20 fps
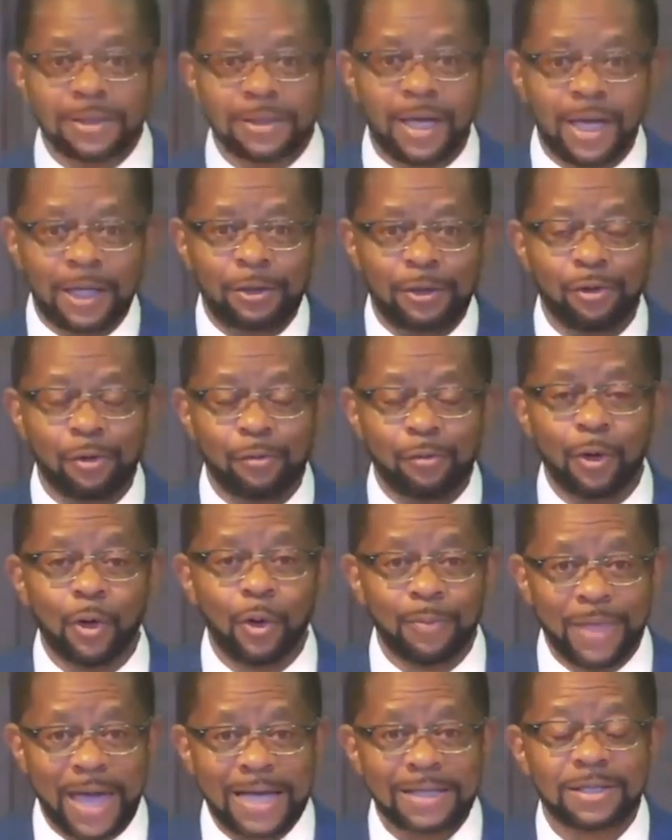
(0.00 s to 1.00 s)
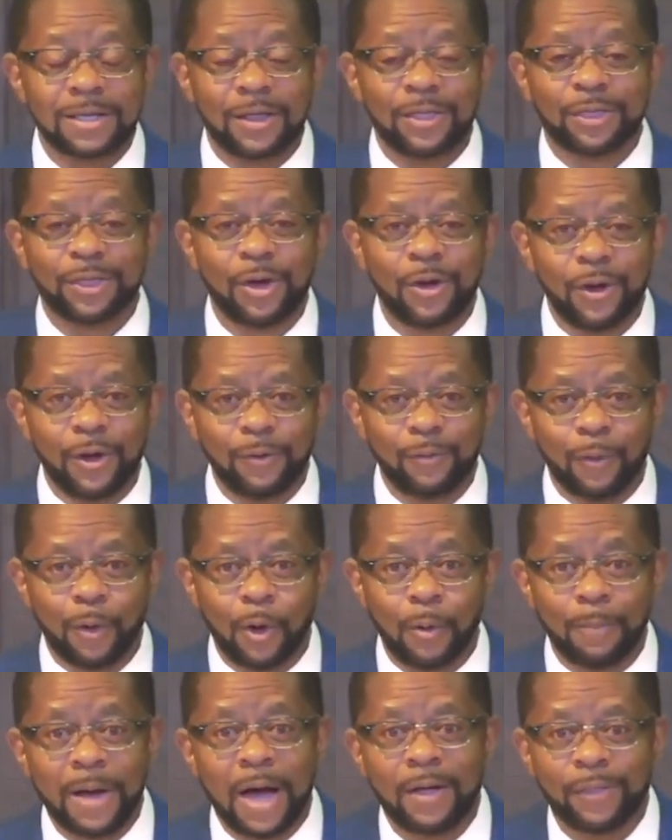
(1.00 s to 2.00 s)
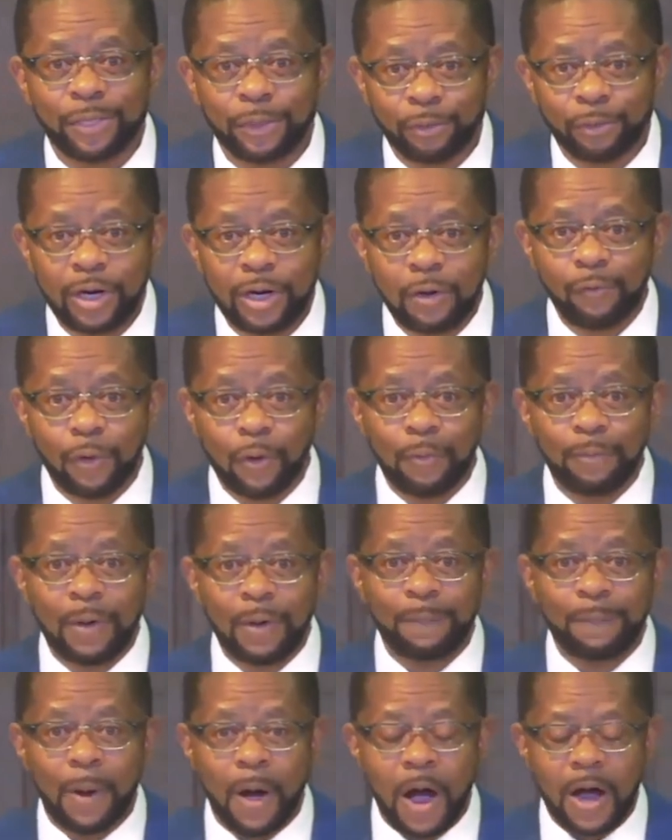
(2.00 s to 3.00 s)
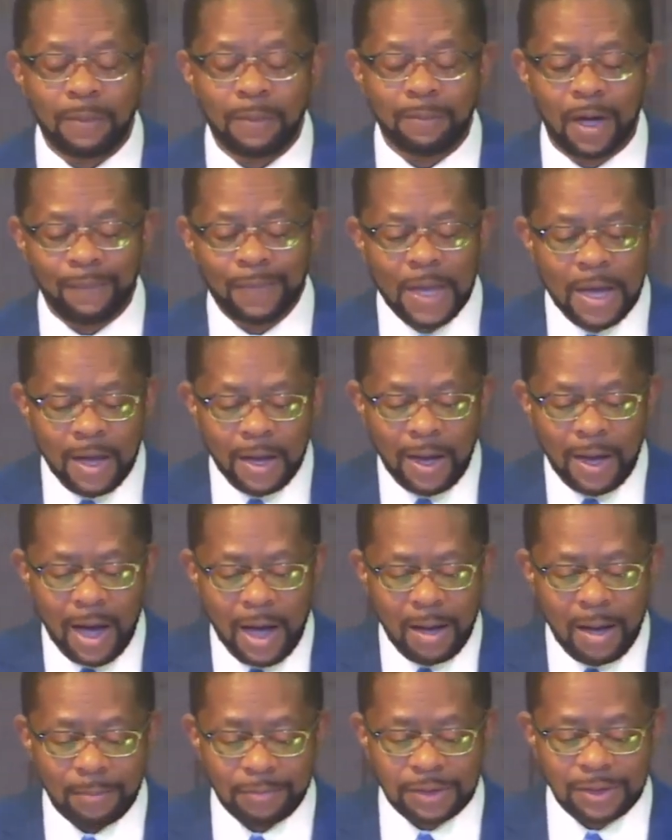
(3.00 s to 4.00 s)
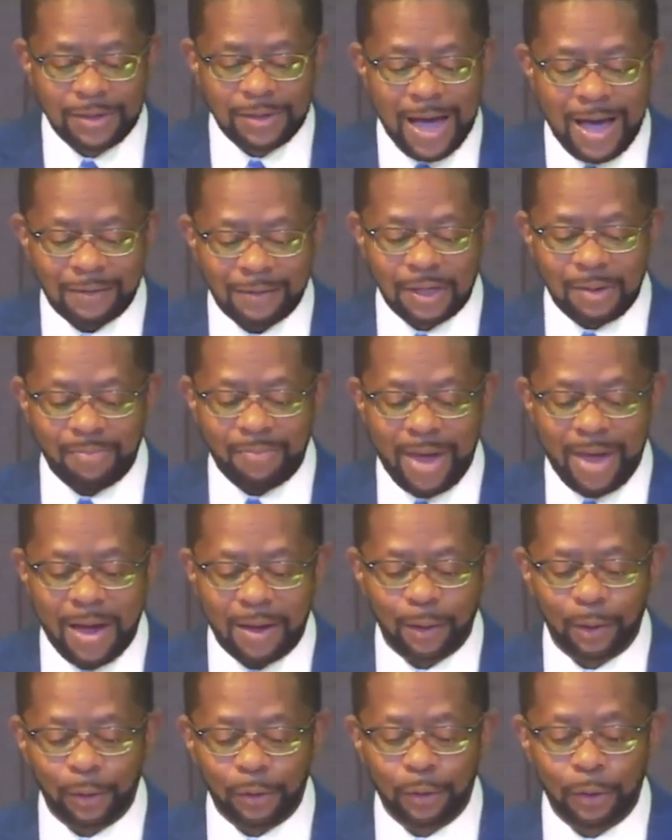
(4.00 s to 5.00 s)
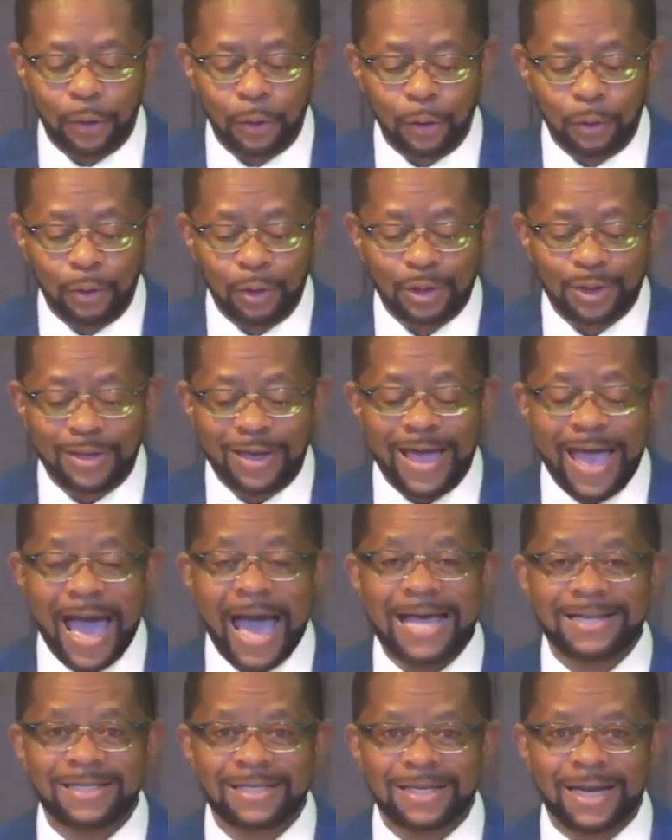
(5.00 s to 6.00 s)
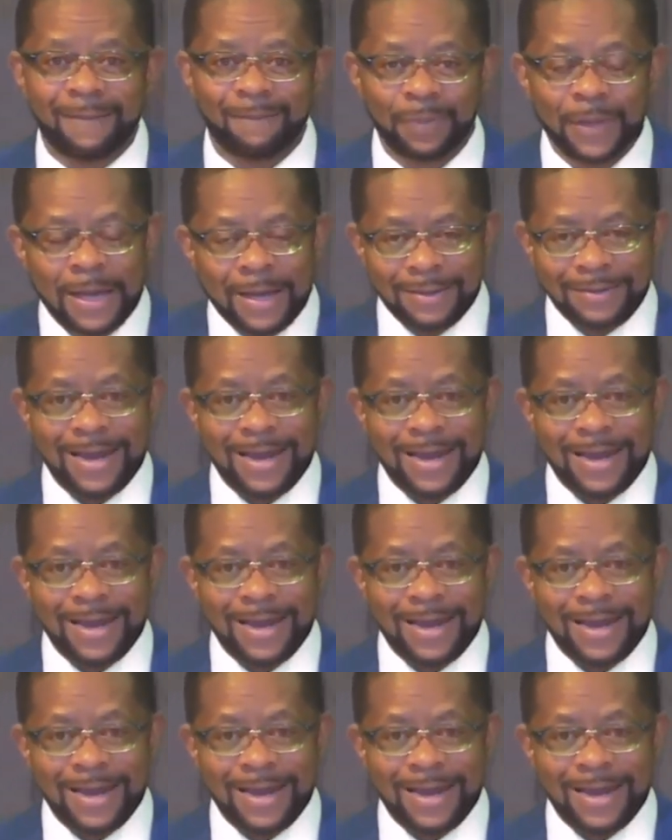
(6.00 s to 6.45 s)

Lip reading: entry room, that's a third room. A three-room apartment comes Dr. Marilyn Hughes Gaston.